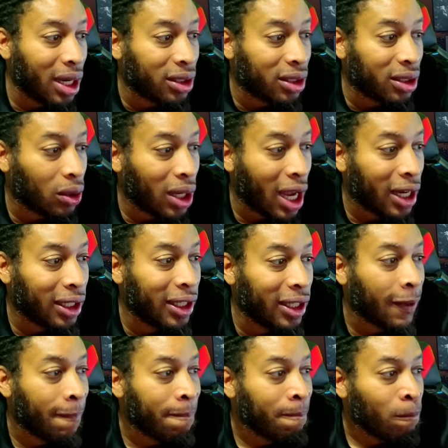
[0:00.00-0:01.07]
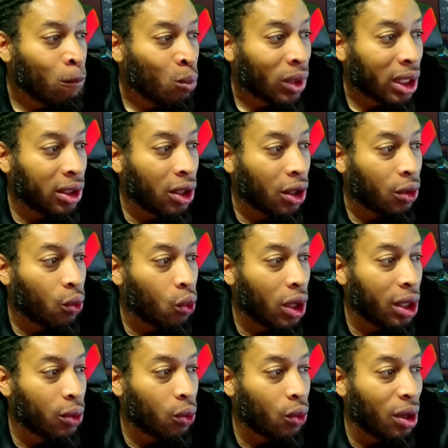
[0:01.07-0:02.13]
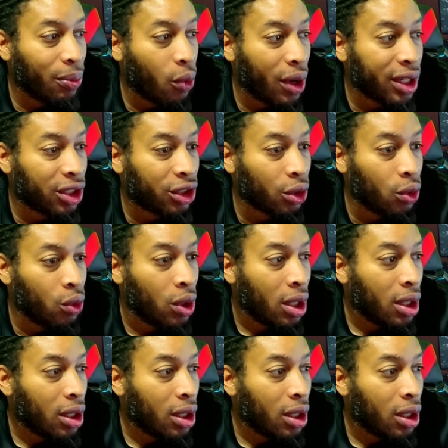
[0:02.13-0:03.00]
So like, listen, look, one 1.2.